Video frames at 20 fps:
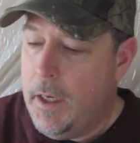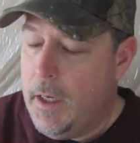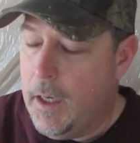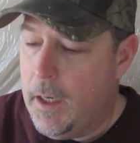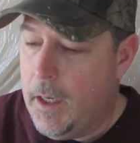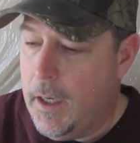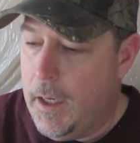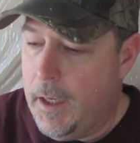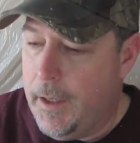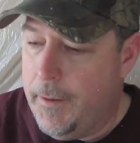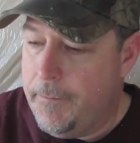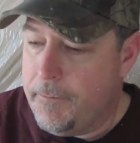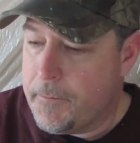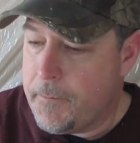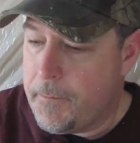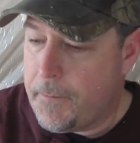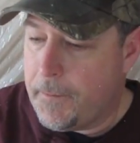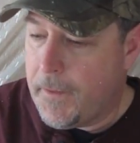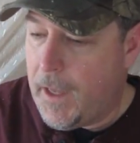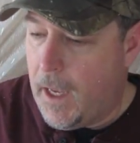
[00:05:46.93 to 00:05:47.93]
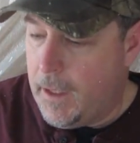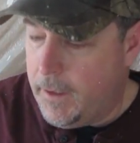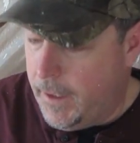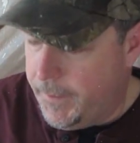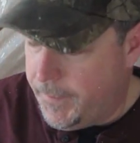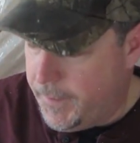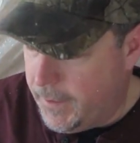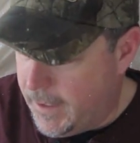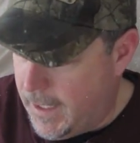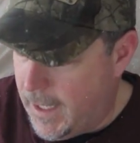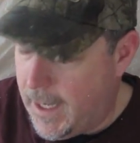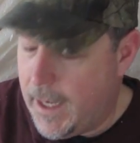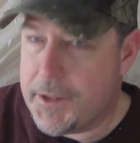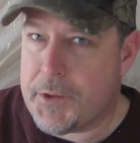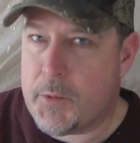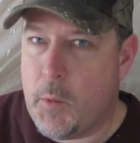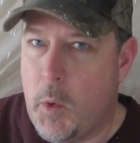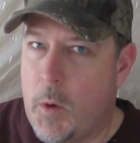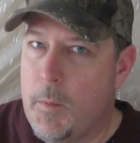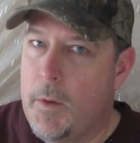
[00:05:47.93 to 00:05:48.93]
Um, I let the
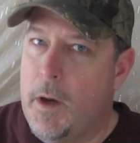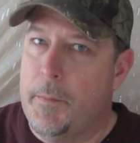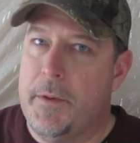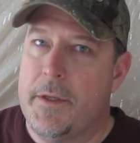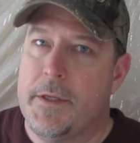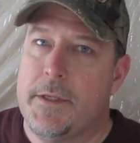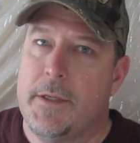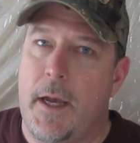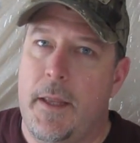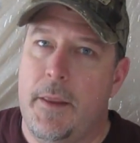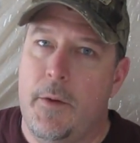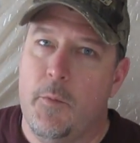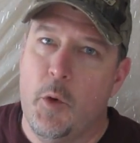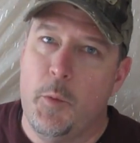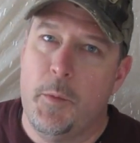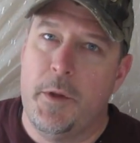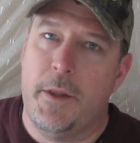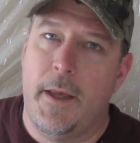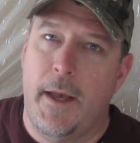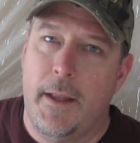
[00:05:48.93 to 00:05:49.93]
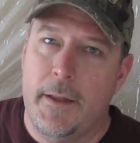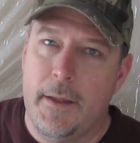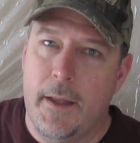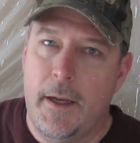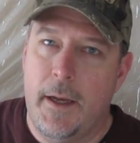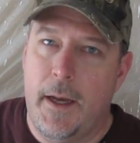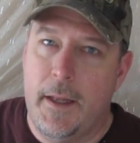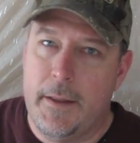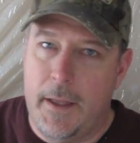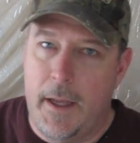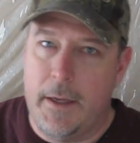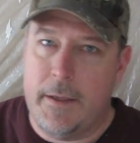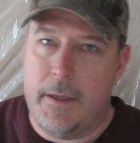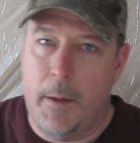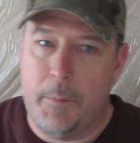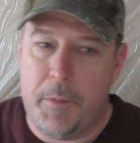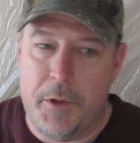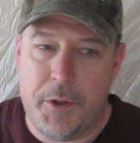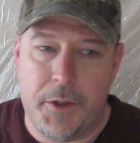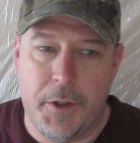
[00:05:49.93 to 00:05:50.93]
cans warm up inside the room at that, at that
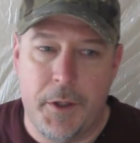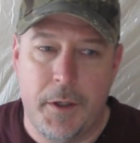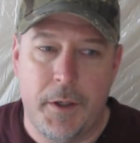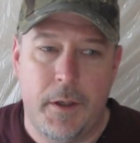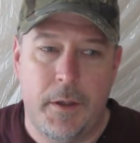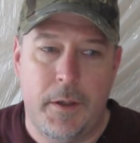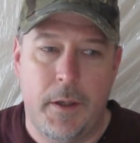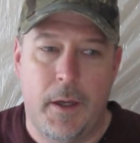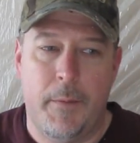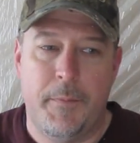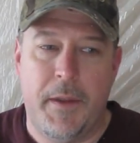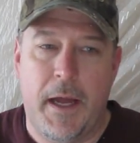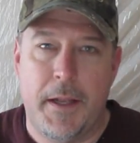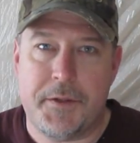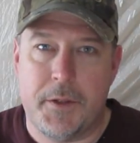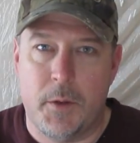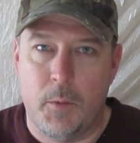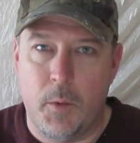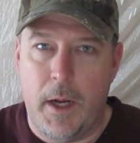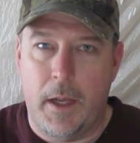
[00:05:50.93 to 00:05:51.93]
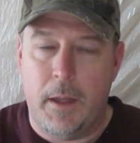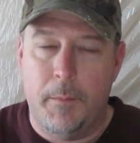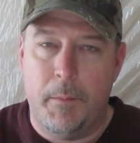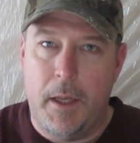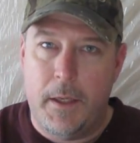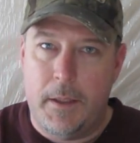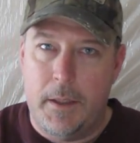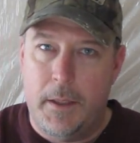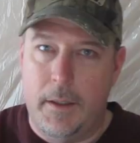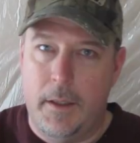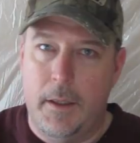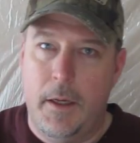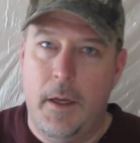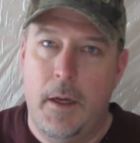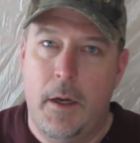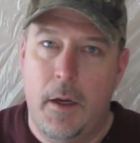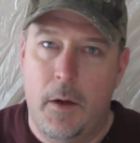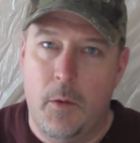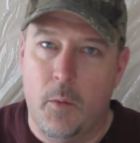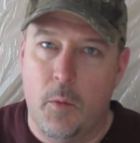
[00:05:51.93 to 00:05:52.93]
temperature. Um, that's the recommended
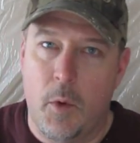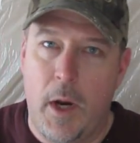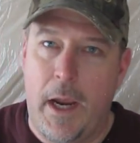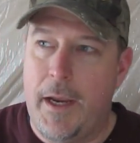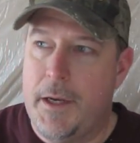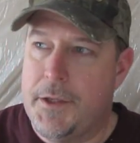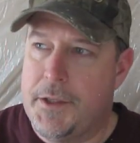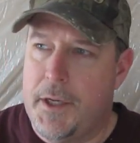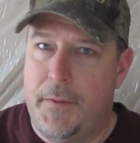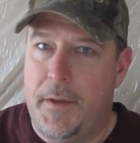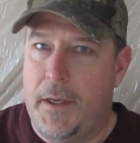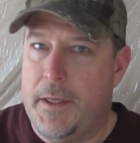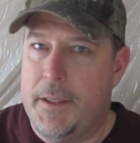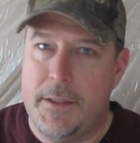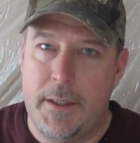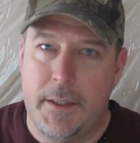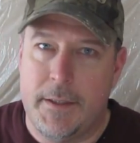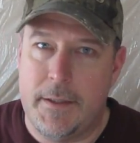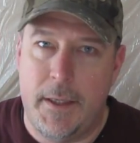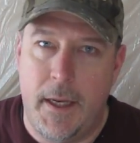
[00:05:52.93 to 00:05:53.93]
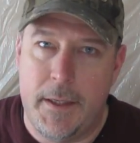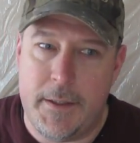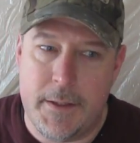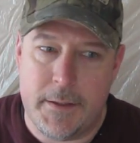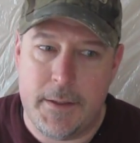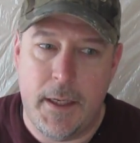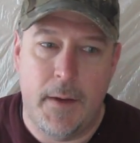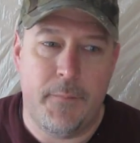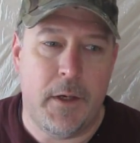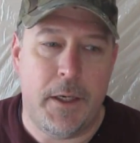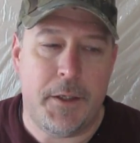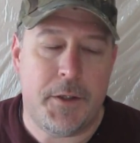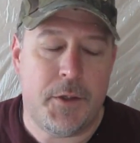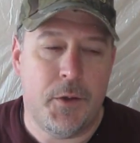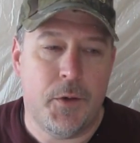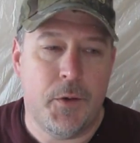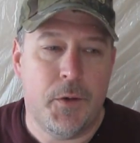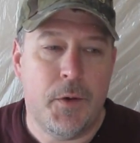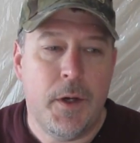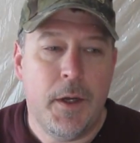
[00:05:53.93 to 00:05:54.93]
range, I think 68 to
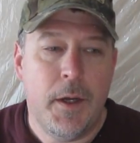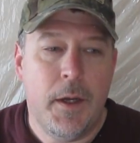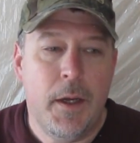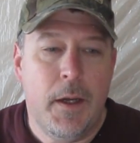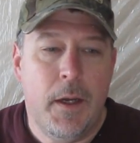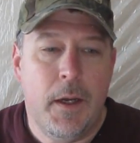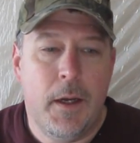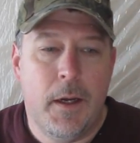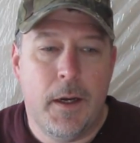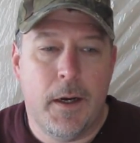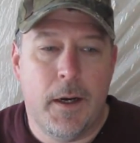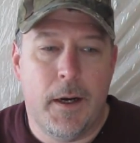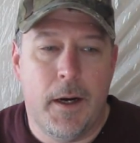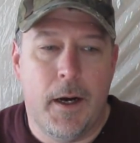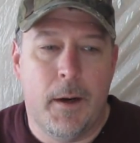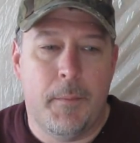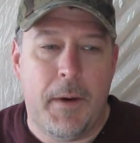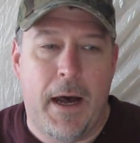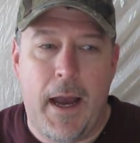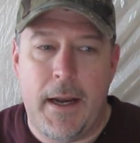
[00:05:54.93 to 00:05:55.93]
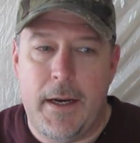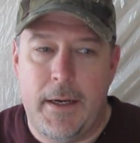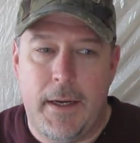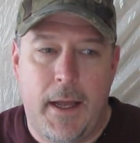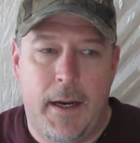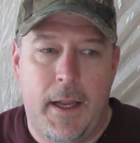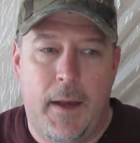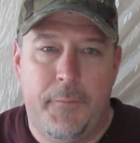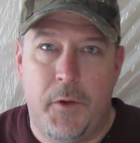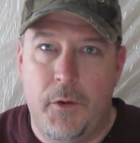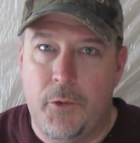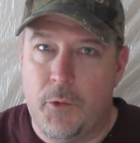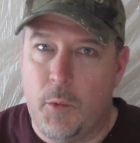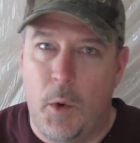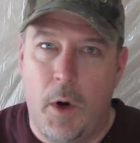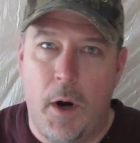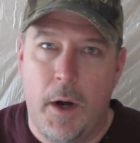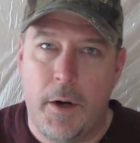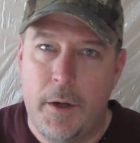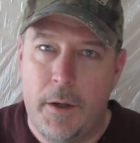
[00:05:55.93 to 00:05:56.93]
72. Um, I did not have to use
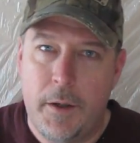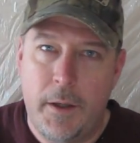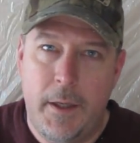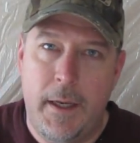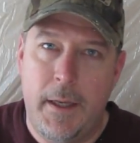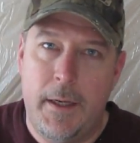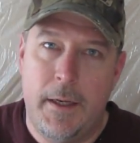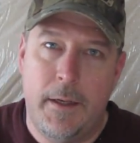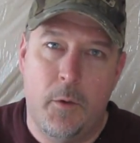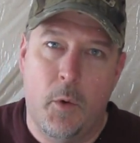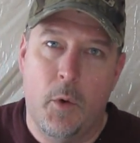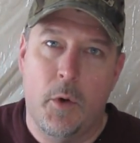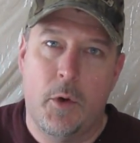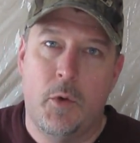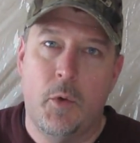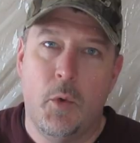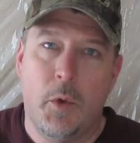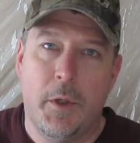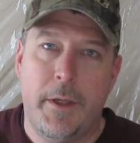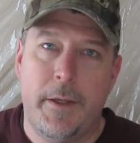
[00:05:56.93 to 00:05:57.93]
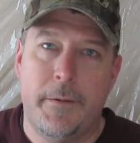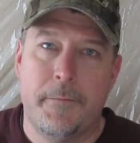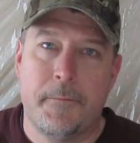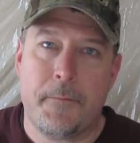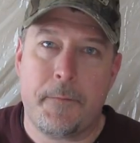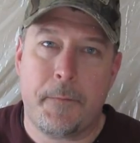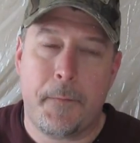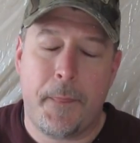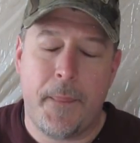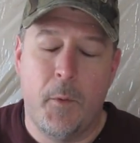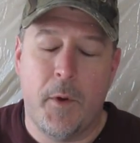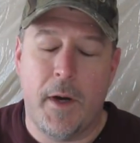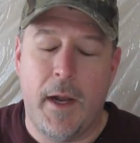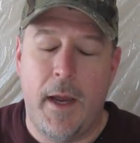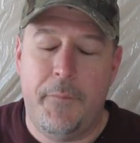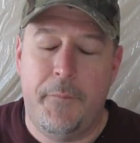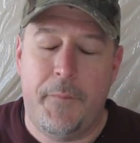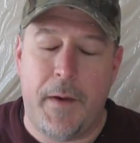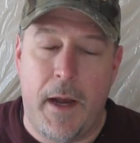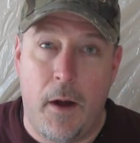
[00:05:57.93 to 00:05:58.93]
water, heat it, or cool it. What
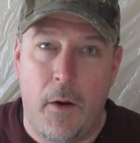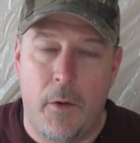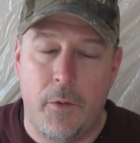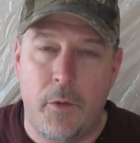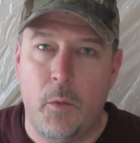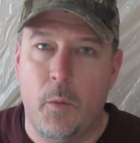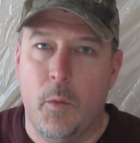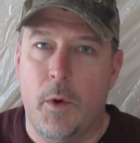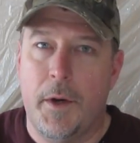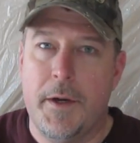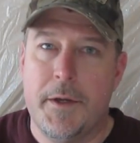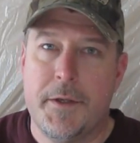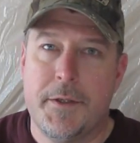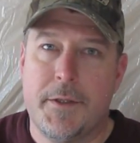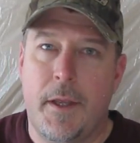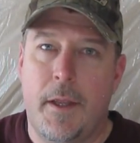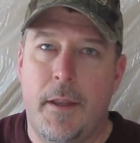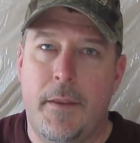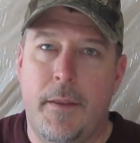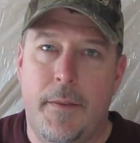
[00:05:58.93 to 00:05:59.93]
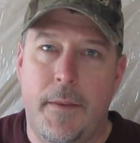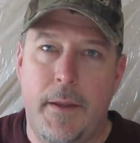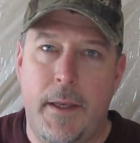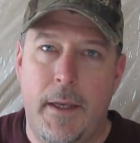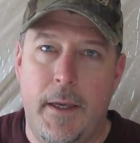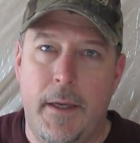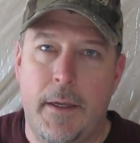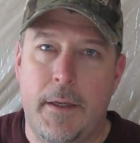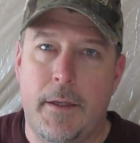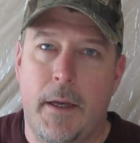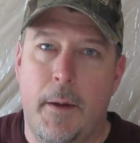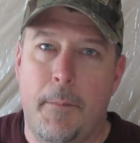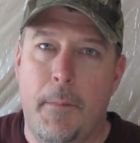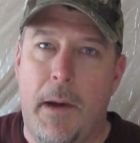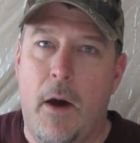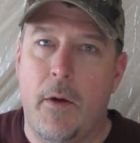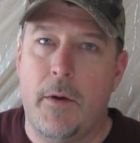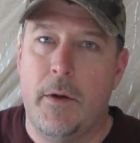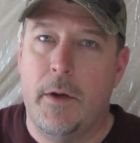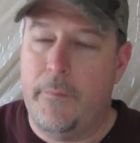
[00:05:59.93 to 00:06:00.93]
I found was the
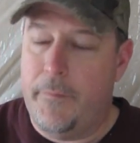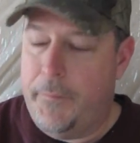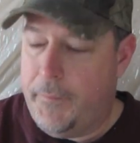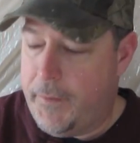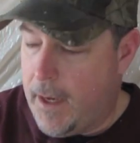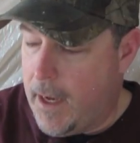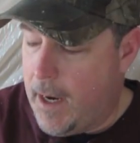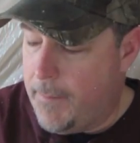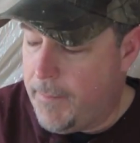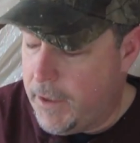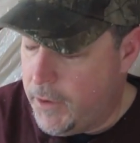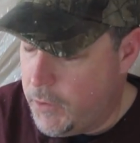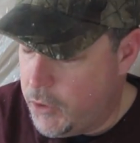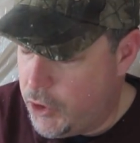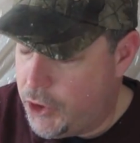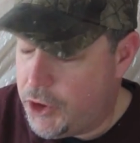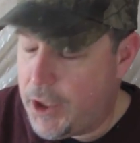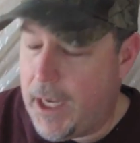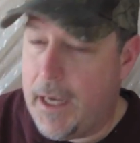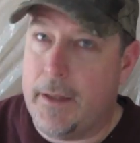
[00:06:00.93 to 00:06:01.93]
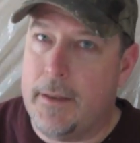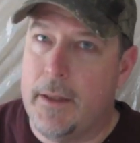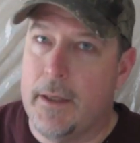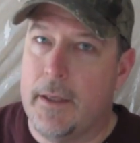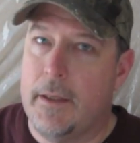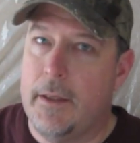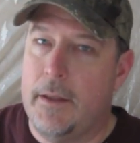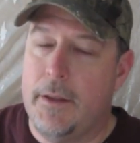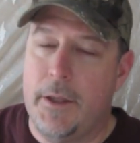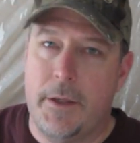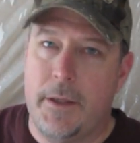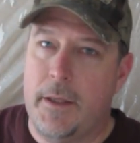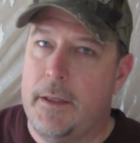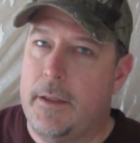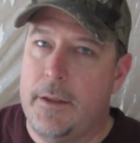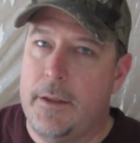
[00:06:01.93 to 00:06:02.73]
amount of time that you shake the, the,